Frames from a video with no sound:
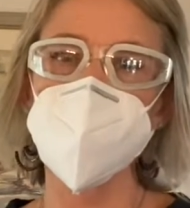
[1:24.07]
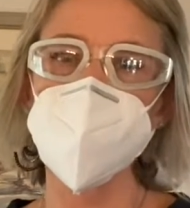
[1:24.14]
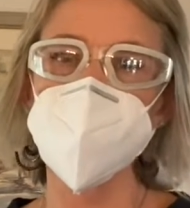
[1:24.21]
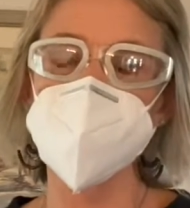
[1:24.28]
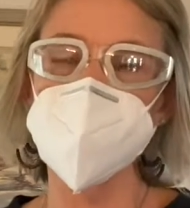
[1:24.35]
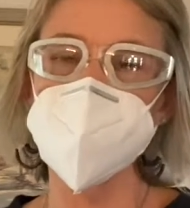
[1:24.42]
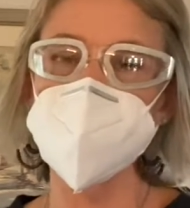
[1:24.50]

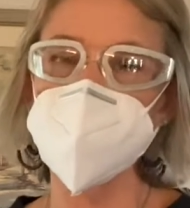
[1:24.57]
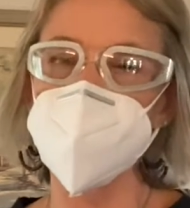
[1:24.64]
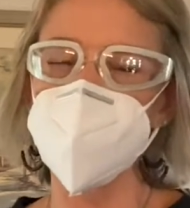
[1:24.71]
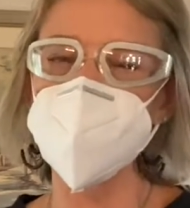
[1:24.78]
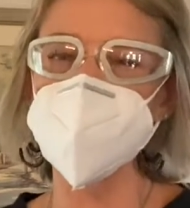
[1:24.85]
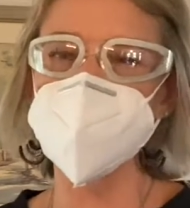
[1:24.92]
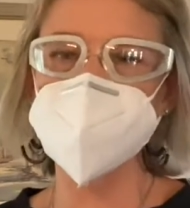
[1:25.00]
duct tape
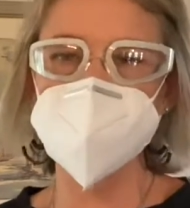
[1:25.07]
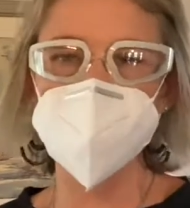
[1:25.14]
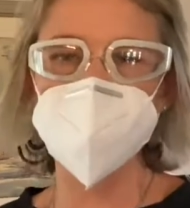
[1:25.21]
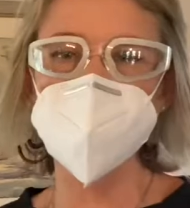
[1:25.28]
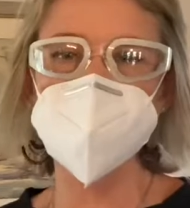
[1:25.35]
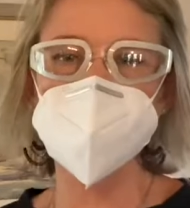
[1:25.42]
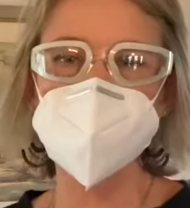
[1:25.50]
it and seal
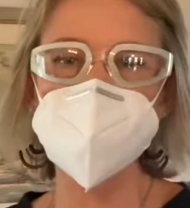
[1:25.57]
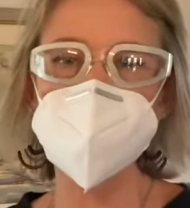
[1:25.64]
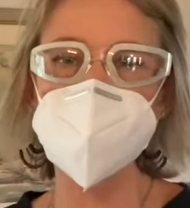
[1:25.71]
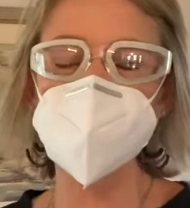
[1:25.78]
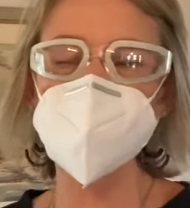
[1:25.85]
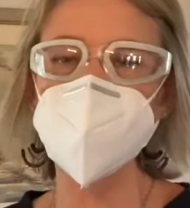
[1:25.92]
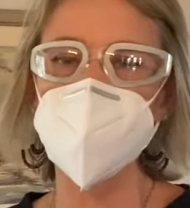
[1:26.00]
it and
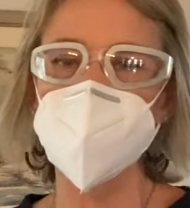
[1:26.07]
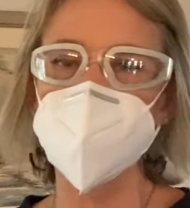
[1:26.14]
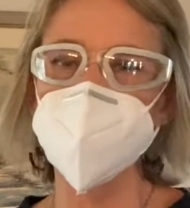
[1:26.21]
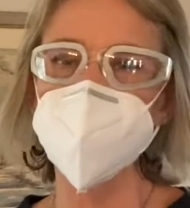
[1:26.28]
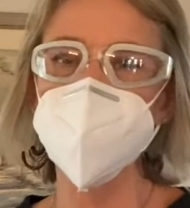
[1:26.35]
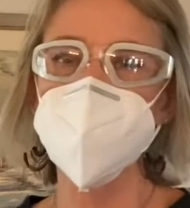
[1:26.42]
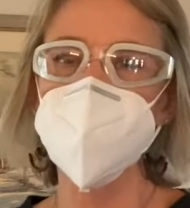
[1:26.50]
such, but
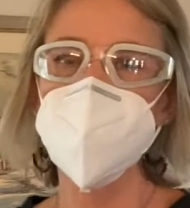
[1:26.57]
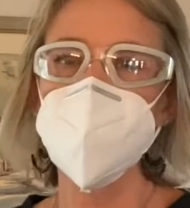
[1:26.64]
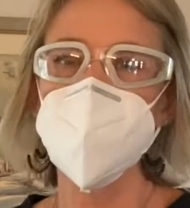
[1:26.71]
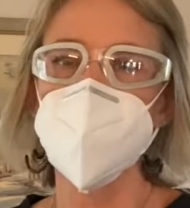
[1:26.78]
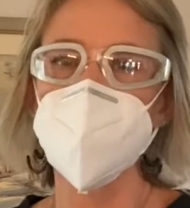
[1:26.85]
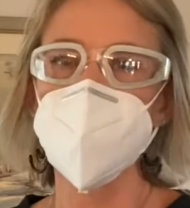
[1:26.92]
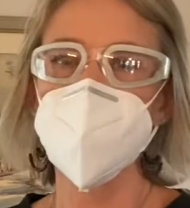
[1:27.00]

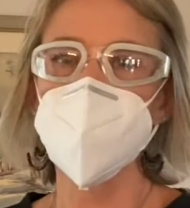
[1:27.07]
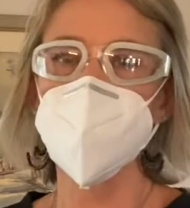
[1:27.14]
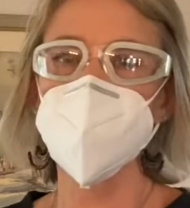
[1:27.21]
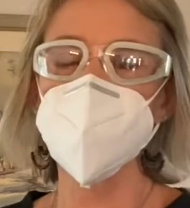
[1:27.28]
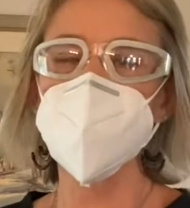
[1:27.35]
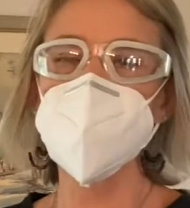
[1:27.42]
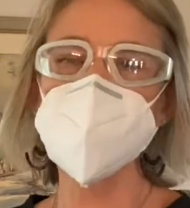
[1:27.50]

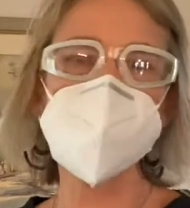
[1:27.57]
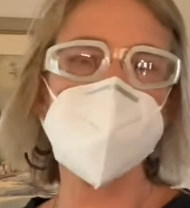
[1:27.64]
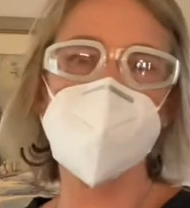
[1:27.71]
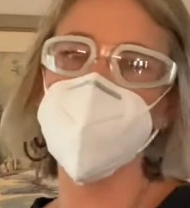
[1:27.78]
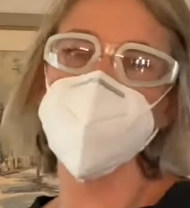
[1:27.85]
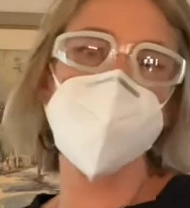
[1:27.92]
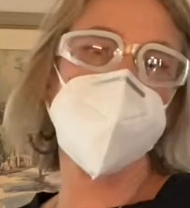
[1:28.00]
most
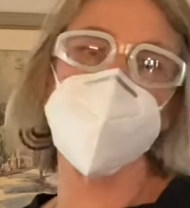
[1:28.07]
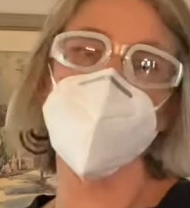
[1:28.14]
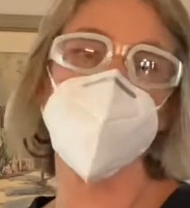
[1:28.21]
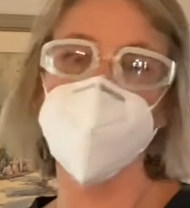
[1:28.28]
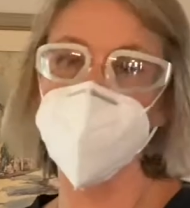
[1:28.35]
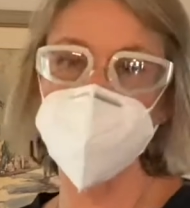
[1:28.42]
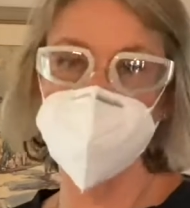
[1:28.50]
commonly
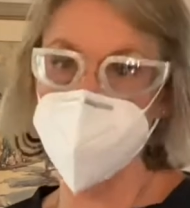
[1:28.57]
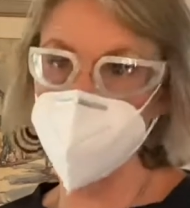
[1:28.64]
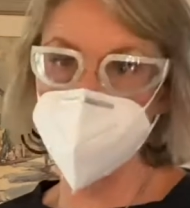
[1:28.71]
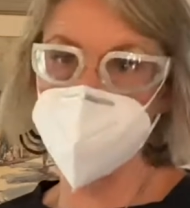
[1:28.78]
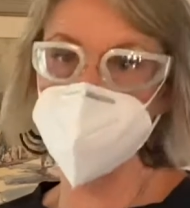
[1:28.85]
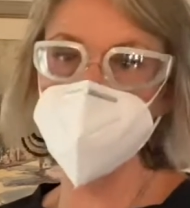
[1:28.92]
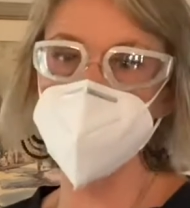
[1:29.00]
we don't
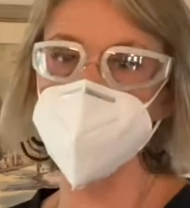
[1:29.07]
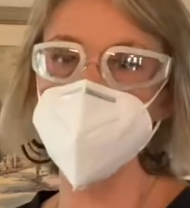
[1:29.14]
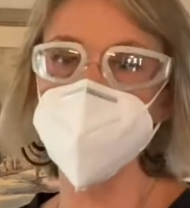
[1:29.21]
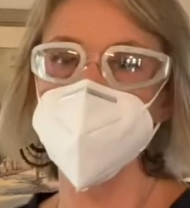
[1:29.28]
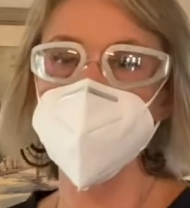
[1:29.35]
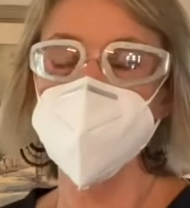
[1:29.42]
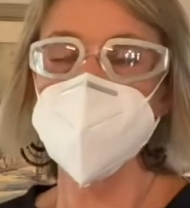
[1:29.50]
need to.
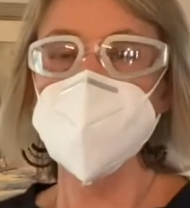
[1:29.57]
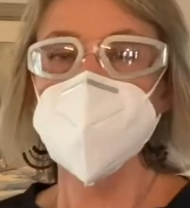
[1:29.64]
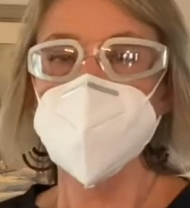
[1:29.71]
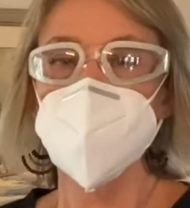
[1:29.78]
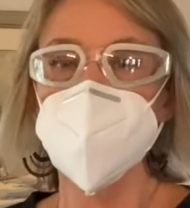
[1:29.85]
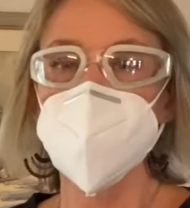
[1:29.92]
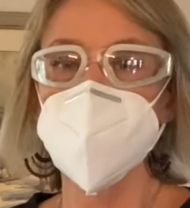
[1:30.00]

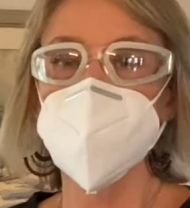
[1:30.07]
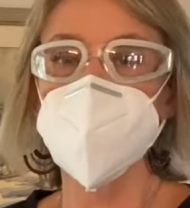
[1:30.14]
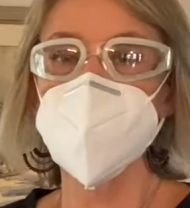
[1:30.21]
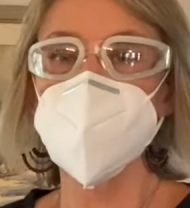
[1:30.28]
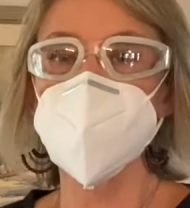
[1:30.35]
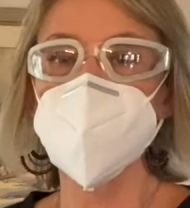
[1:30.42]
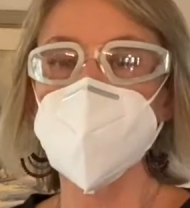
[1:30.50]

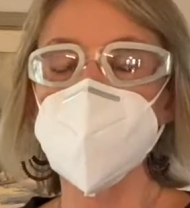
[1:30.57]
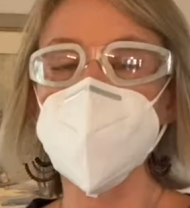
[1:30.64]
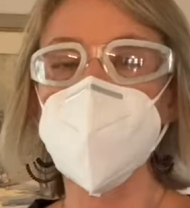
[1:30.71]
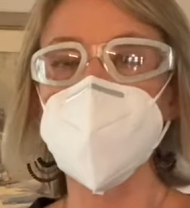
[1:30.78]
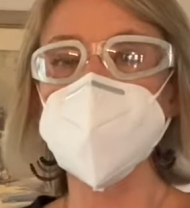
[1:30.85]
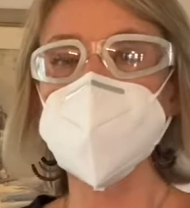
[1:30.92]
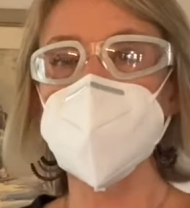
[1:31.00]

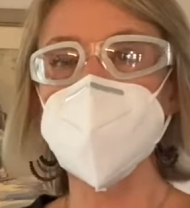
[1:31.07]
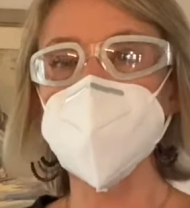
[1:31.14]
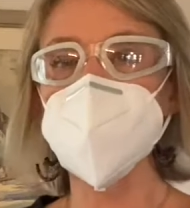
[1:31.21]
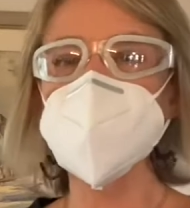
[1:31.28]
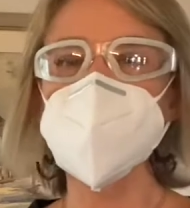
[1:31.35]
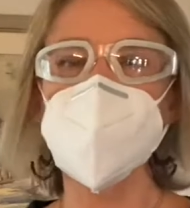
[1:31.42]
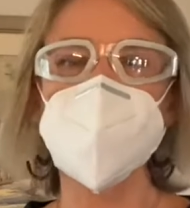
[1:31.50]
But I
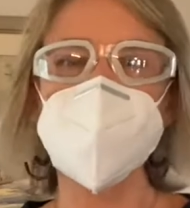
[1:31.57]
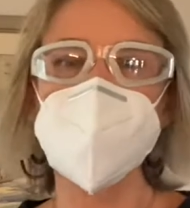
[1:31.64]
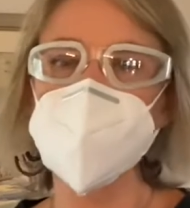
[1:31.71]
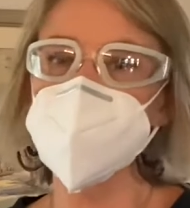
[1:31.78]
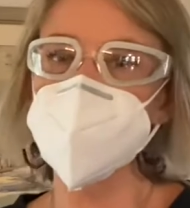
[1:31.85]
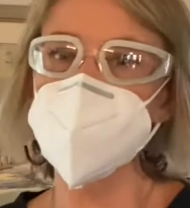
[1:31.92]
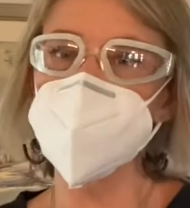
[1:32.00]
always bring an
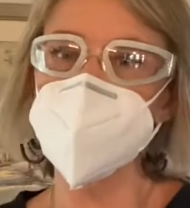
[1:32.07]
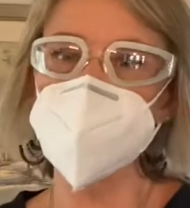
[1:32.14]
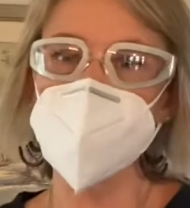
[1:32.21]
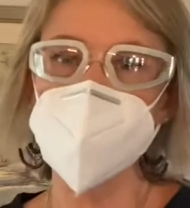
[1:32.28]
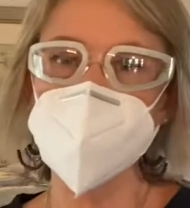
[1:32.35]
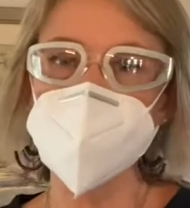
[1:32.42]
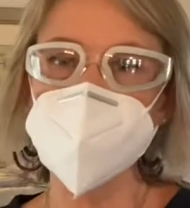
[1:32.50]
extra
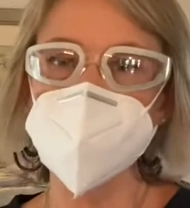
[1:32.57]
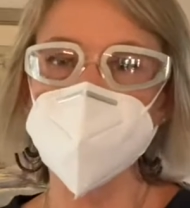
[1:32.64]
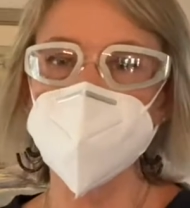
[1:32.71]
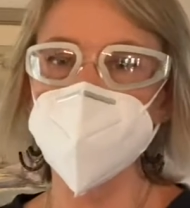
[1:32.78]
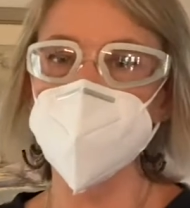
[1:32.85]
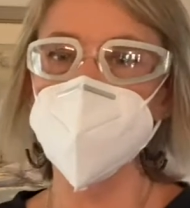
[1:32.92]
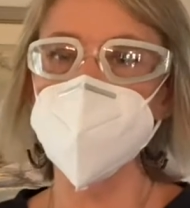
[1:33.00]
shirt.
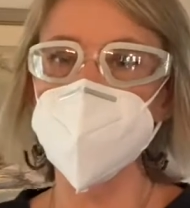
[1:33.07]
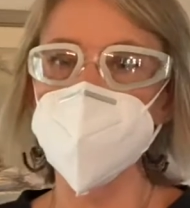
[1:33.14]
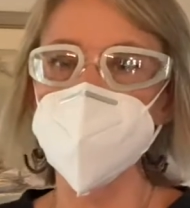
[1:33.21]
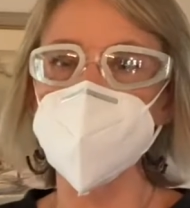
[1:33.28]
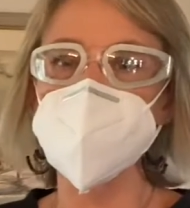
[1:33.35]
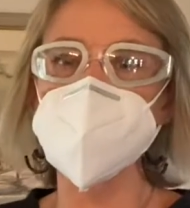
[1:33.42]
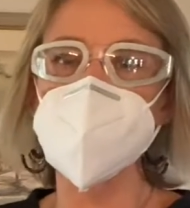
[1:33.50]
I
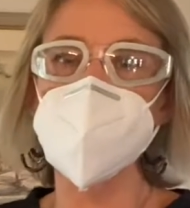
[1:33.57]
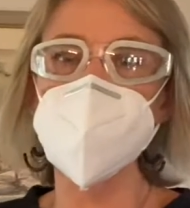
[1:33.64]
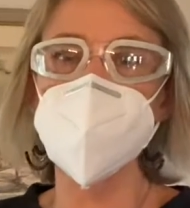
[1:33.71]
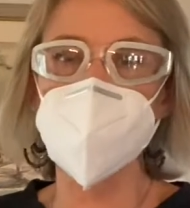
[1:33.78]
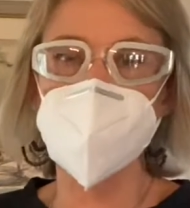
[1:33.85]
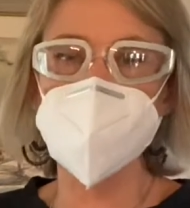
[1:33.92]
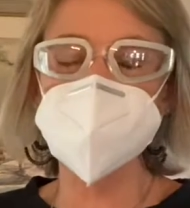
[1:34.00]
always wear a
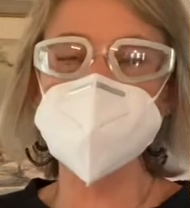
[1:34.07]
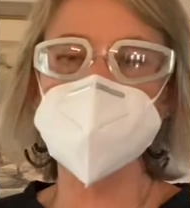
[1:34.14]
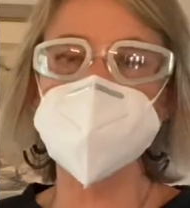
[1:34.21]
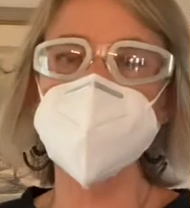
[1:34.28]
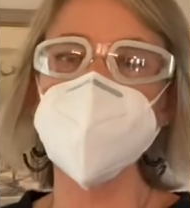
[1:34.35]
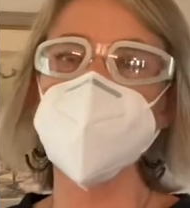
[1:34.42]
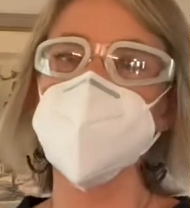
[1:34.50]
long
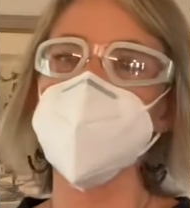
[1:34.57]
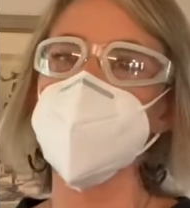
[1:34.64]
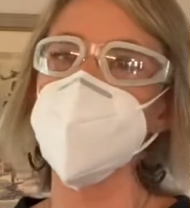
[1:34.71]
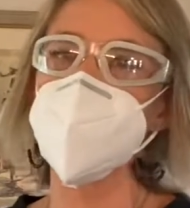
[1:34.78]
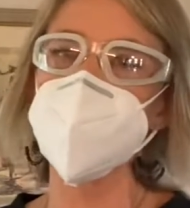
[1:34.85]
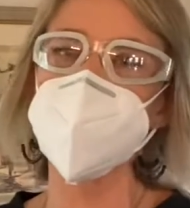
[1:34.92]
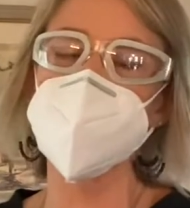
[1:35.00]
sleeve, and then I'll
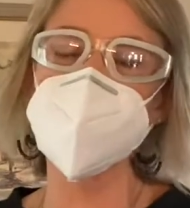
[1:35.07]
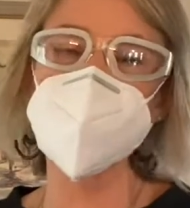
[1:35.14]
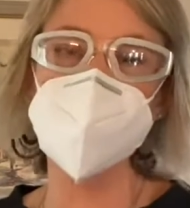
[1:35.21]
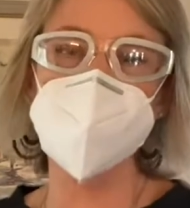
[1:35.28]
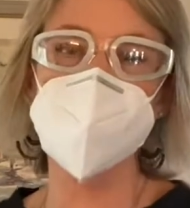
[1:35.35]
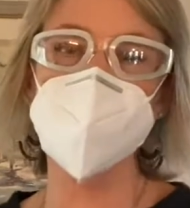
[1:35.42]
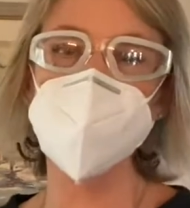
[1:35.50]
bring an extra
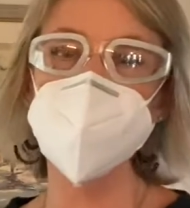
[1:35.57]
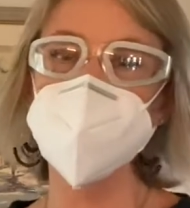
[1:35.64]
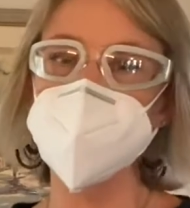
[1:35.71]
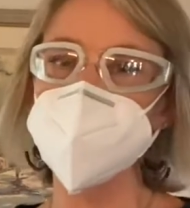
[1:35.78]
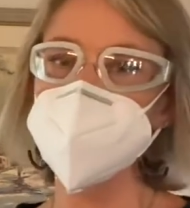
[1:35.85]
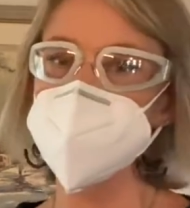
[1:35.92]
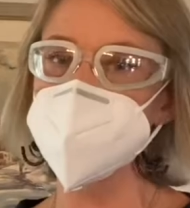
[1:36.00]
shirt in
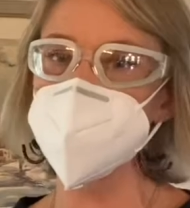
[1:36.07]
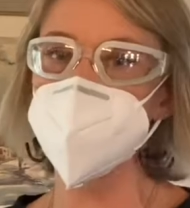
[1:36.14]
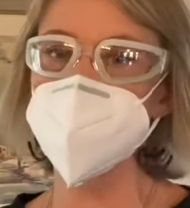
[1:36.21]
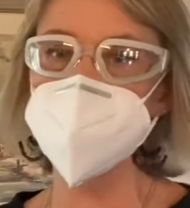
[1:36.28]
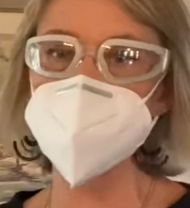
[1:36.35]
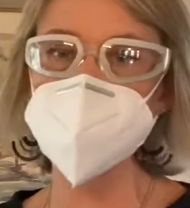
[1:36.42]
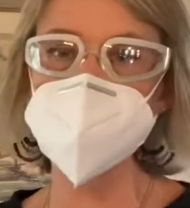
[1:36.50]
case this one
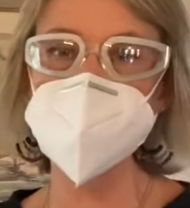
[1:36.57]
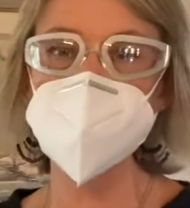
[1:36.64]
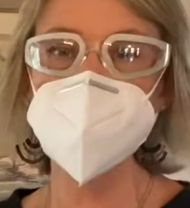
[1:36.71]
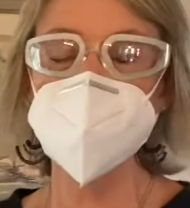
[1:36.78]
gets